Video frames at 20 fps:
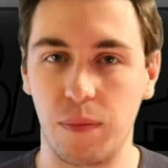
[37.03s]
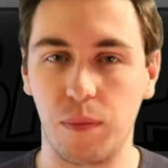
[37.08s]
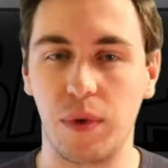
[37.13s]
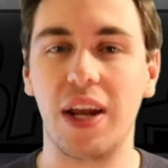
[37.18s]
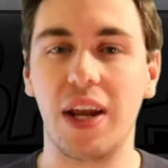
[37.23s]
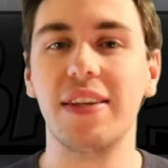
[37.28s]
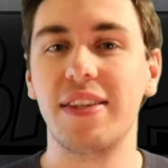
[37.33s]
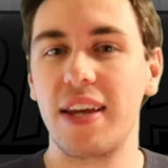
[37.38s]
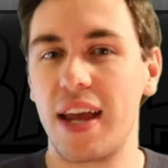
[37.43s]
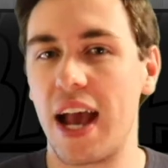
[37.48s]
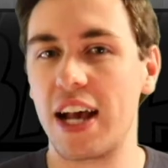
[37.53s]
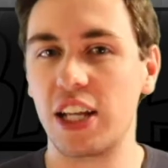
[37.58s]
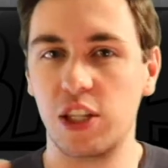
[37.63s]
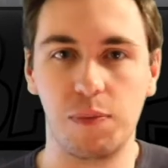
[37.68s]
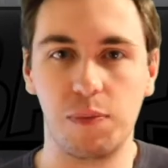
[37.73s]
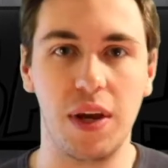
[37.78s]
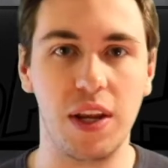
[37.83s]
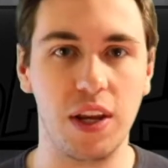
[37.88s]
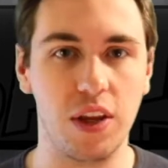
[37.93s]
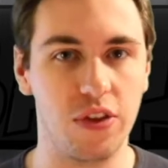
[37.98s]
When I say ask
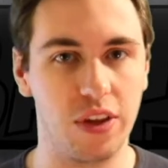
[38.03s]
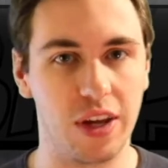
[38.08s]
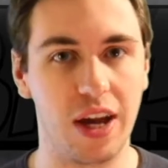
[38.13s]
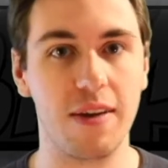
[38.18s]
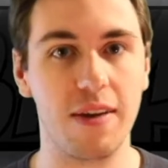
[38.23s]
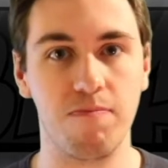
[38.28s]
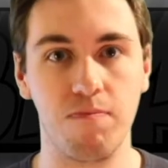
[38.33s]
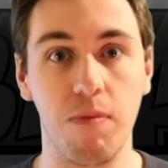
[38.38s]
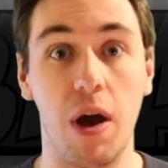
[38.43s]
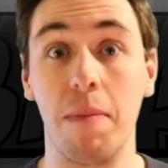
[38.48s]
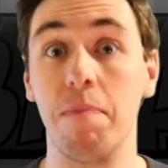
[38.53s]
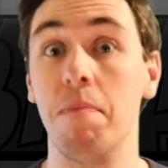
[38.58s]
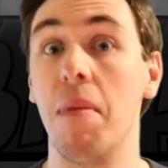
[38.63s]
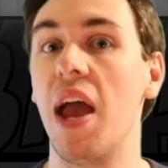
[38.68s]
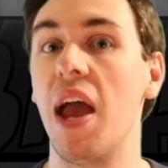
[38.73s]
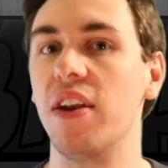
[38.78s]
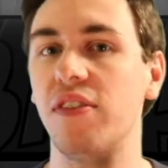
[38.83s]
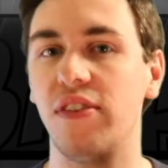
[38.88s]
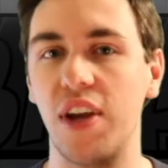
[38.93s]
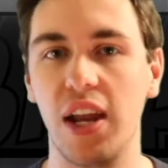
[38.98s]
me anything, I
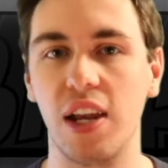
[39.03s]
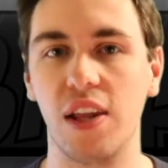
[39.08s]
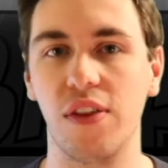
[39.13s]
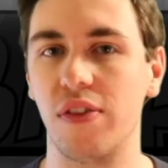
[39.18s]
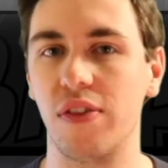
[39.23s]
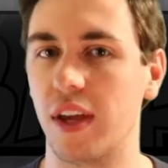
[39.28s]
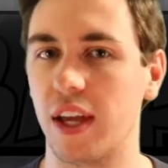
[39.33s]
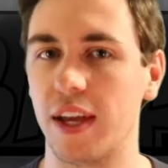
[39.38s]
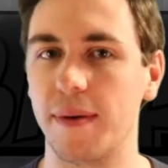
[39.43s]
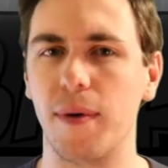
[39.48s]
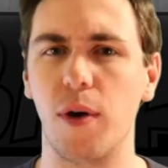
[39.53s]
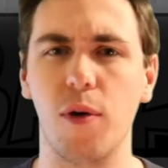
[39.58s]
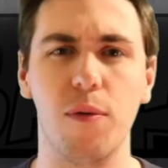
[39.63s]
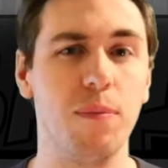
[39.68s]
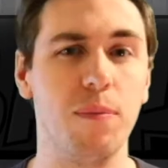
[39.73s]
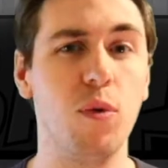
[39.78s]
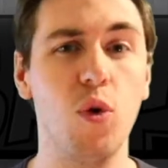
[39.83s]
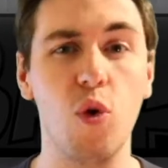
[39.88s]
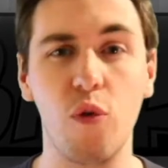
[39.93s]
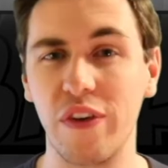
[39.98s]
meant anything about
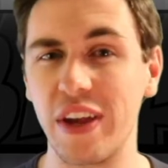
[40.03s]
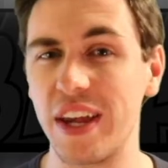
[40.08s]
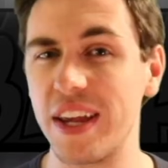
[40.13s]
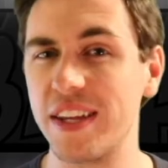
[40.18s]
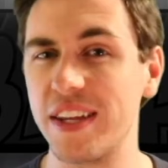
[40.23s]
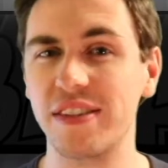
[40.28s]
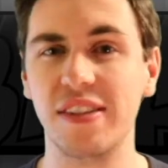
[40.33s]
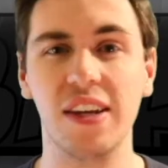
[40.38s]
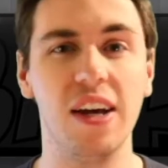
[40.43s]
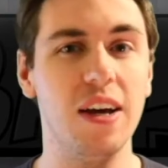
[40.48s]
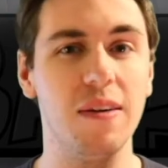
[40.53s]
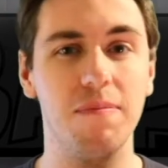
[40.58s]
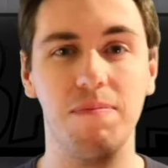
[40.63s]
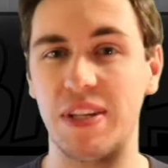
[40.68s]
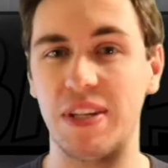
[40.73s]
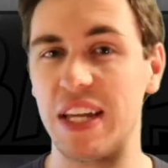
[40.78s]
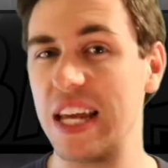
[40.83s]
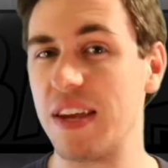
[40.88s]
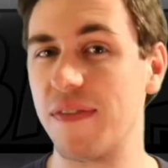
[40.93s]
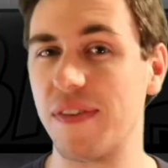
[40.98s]
movies,
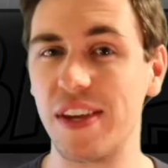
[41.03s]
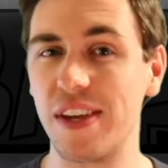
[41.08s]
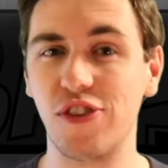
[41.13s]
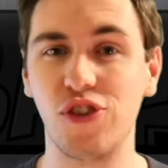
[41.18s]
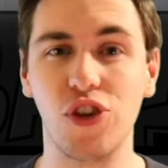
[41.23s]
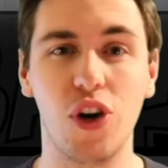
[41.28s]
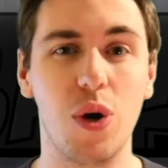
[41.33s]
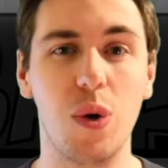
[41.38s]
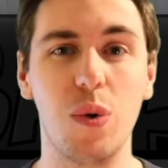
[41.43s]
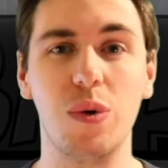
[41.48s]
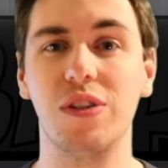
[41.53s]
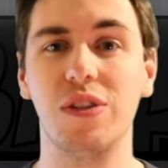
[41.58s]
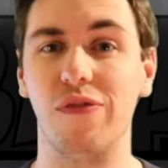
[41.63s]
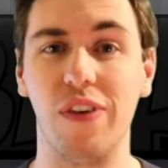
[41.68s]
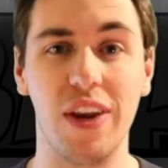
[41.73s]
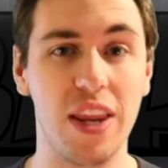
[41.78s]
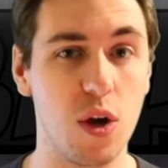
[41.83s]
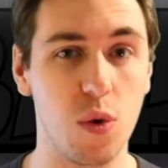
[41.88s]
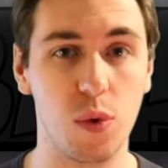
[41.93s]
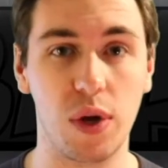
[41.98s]
TV shows,
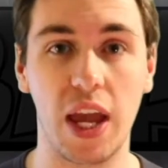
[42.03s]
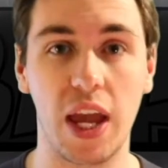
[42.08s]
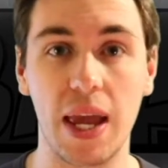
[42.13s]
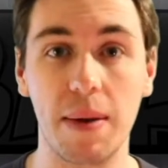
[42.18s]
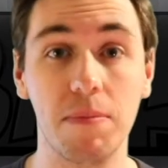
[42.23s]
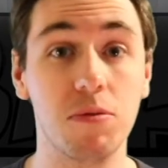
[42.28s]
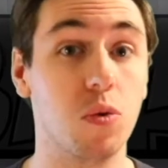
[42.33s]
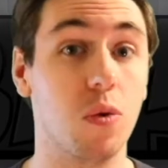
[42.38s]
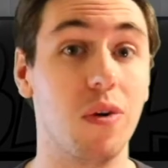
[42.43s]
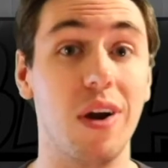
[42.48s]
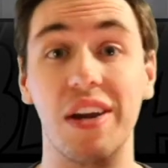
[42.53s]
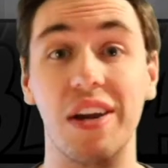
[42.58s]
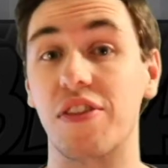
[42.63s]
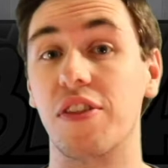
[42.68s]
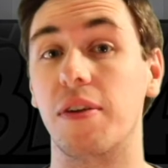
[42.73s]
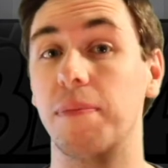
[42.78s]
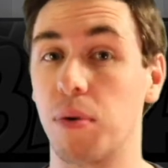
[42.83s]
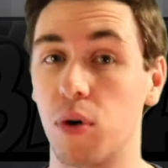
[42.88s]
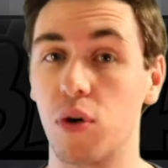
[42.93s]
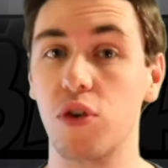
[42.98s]
video games, or
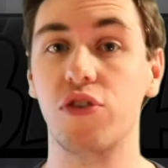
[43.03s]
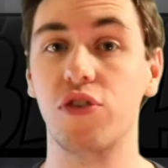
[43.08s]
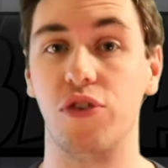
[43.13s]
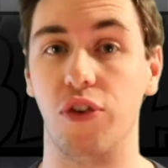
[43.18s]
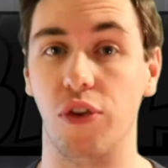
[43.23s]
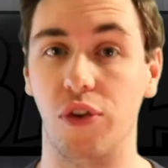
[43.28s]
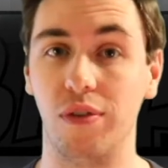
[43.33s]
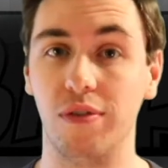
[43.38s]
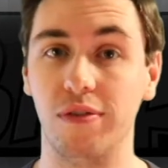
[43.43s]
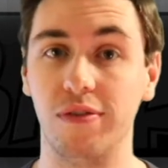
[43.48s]
anything personal.